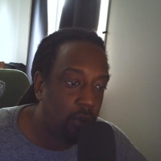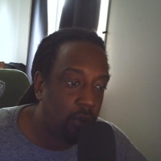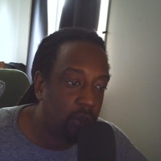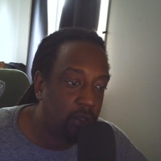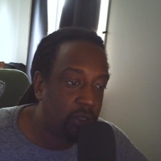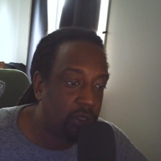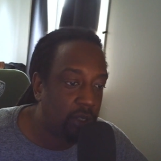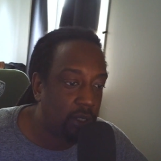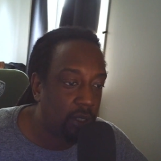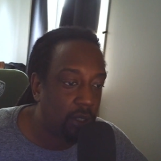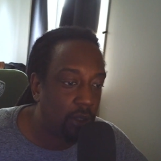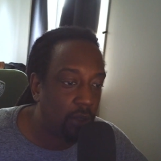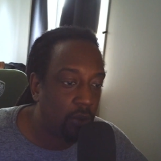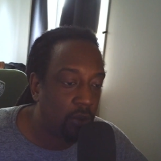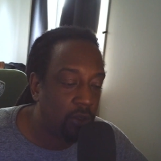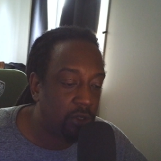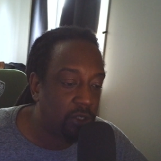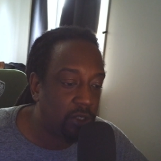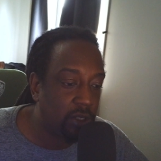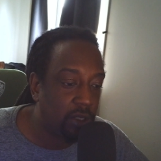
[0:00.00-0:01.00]
We'll see
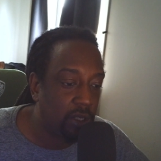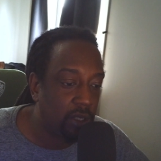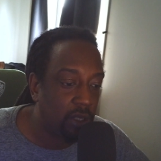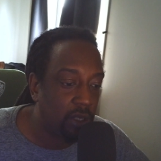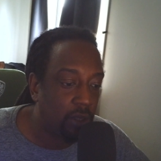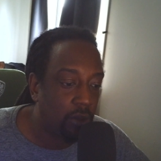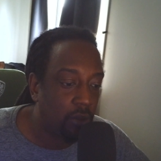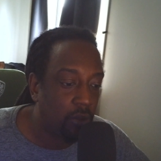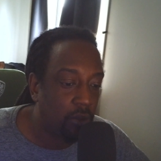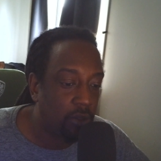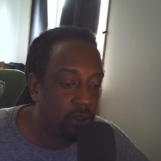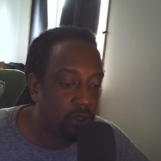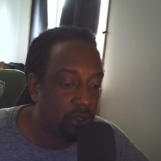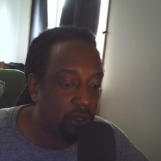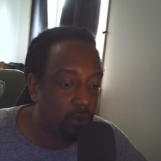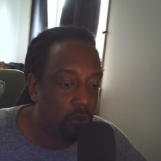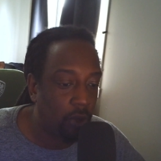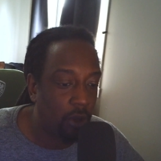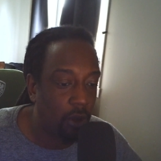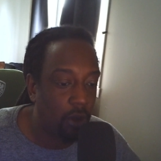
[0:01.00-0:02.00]

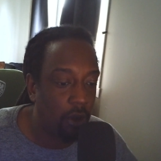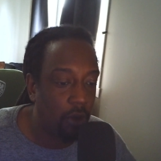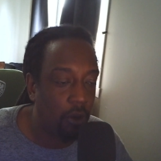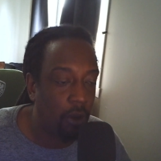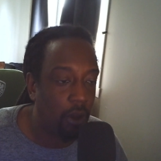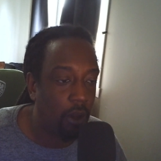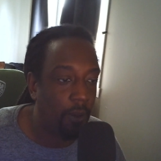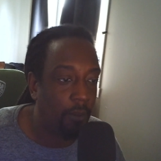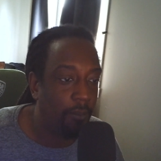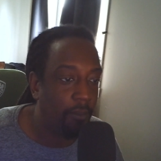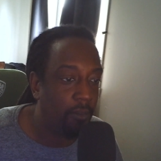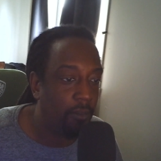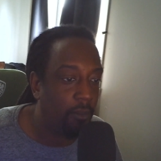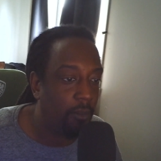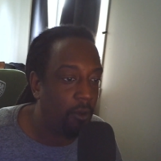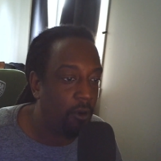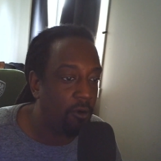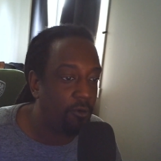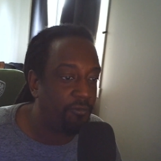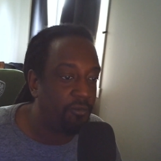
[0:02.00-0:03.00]
what
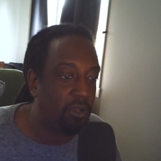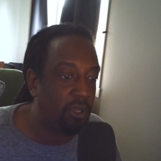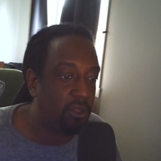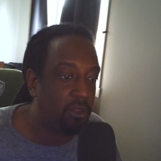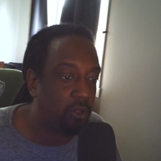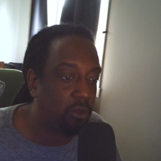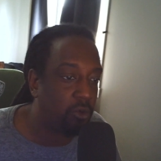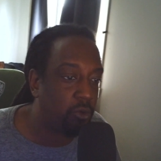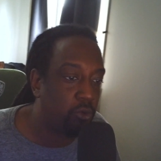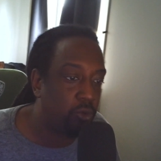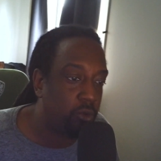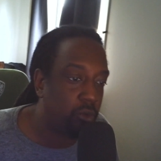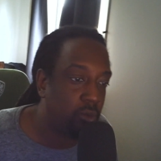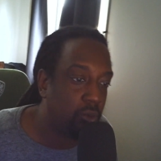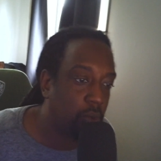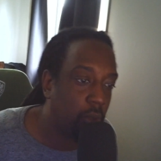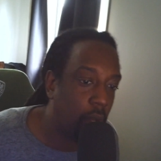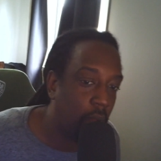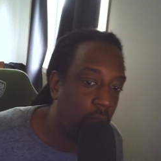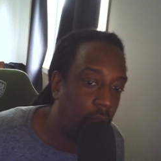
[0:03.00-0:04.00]
Ovi and the
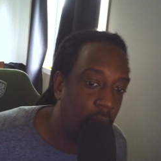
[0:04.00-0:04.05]
crew